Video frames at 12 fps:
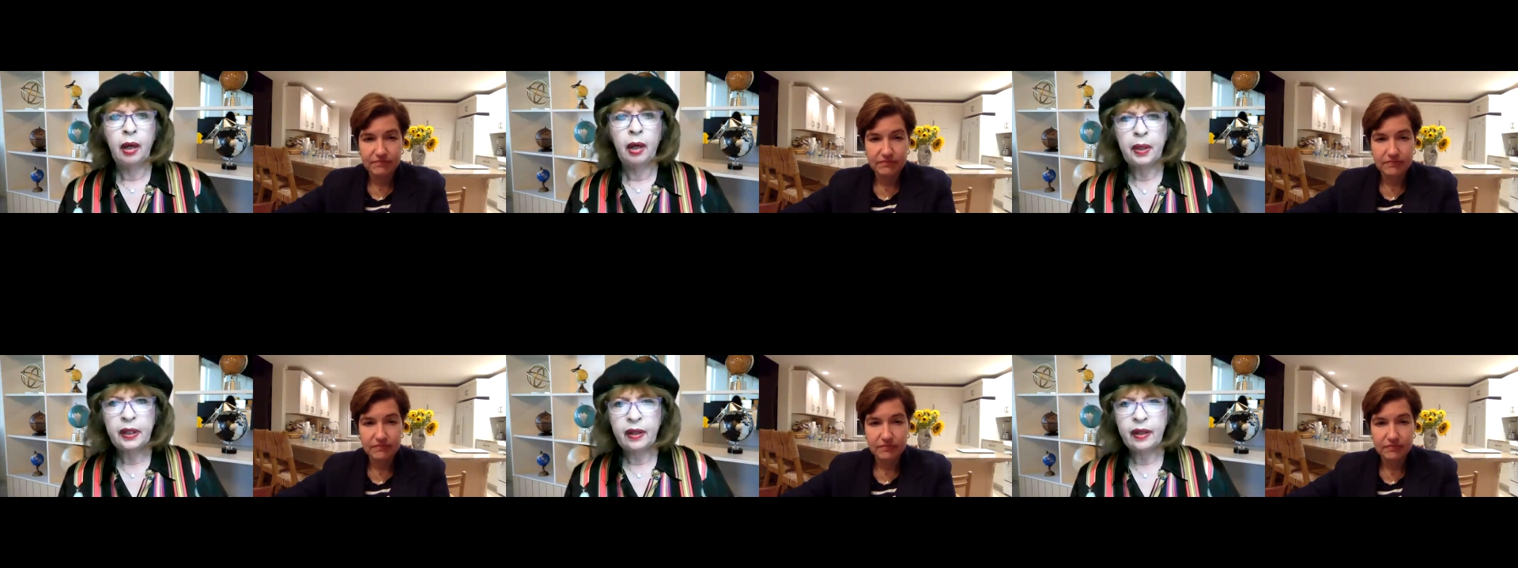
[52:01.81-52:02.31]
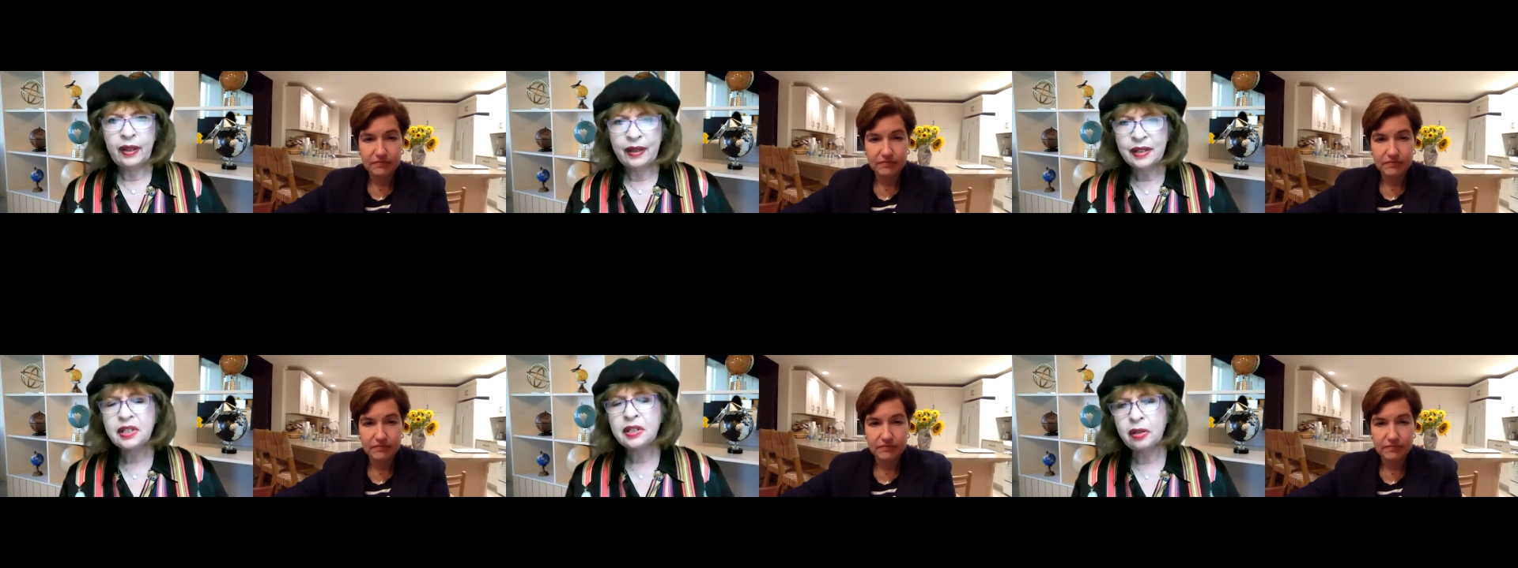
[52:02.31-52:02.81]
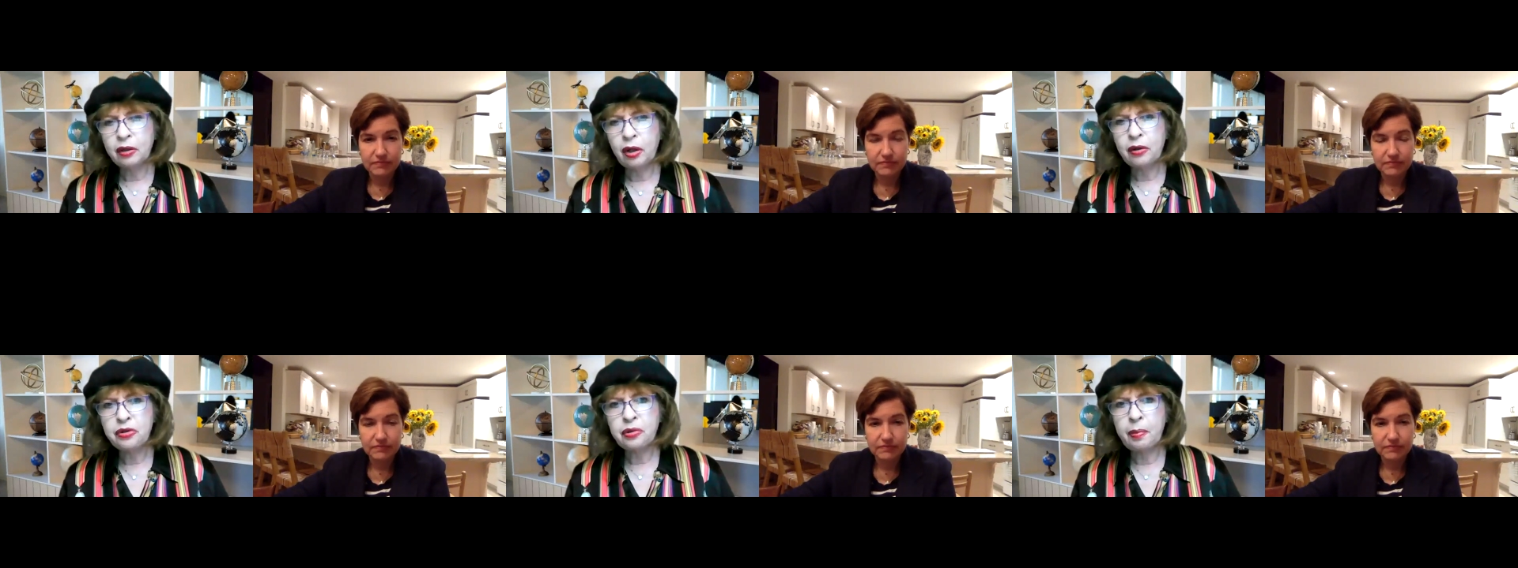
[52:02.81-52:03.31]
Speaker 1: But this is a
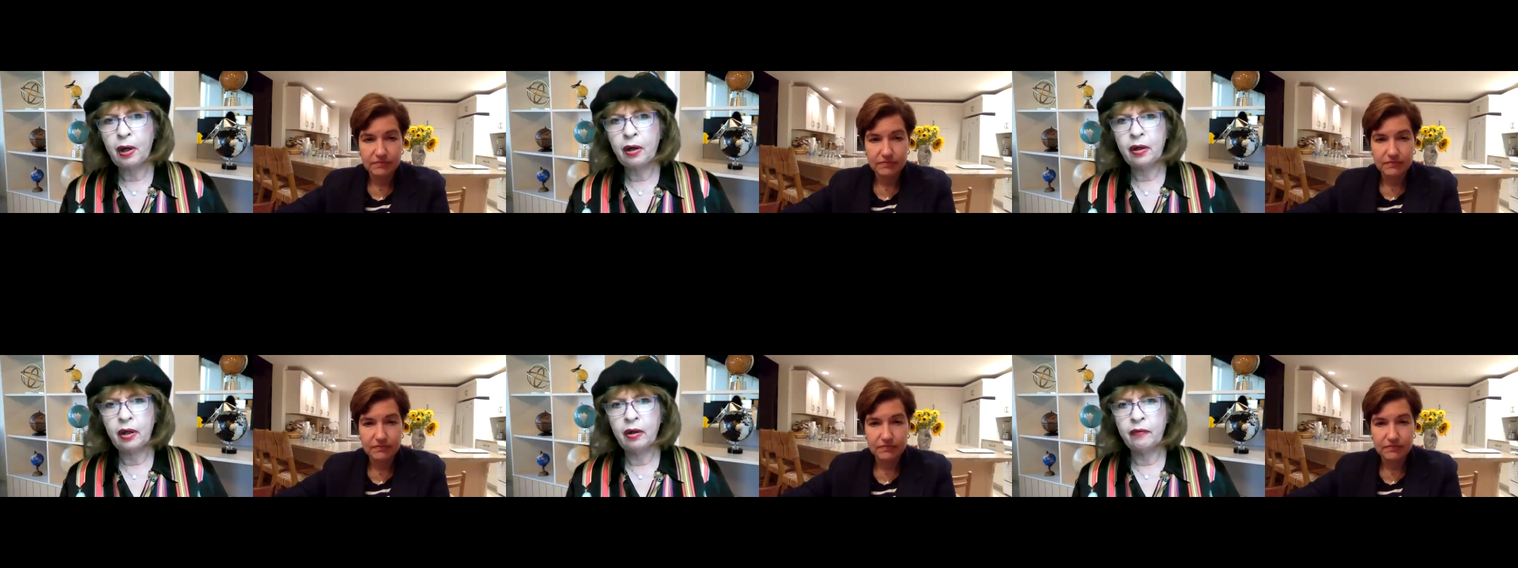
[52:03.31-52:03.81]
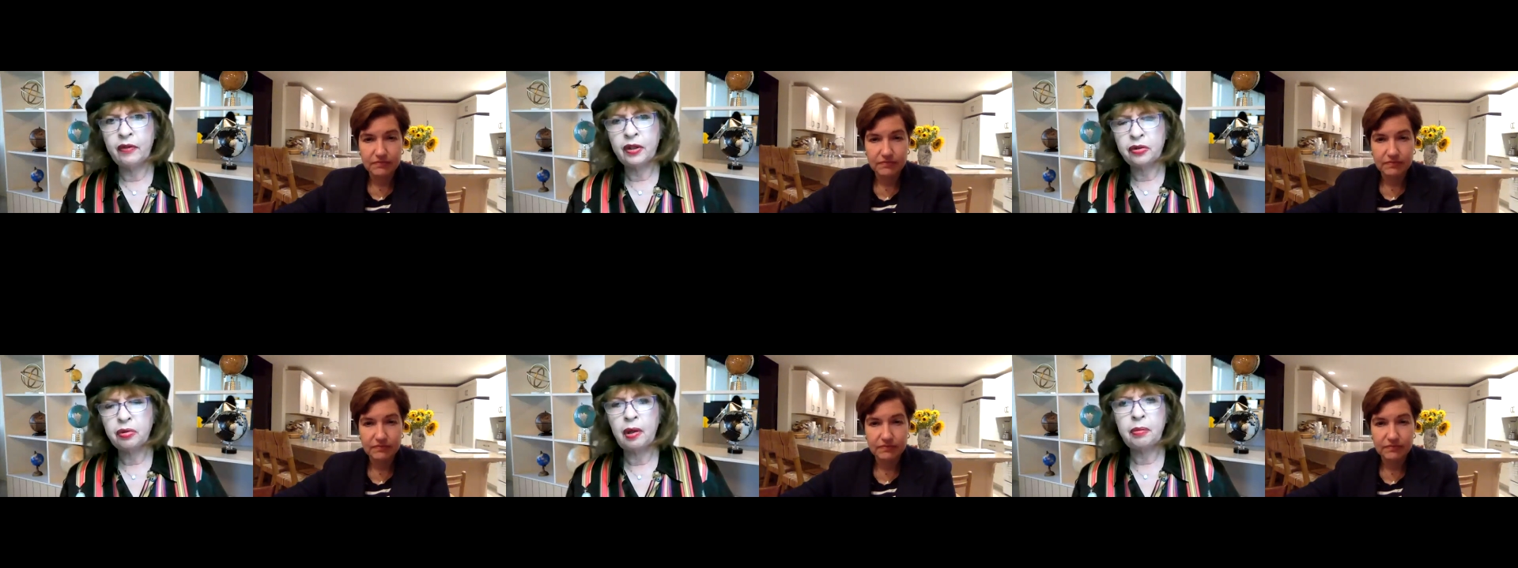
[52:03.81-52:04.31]
larger part of the Trump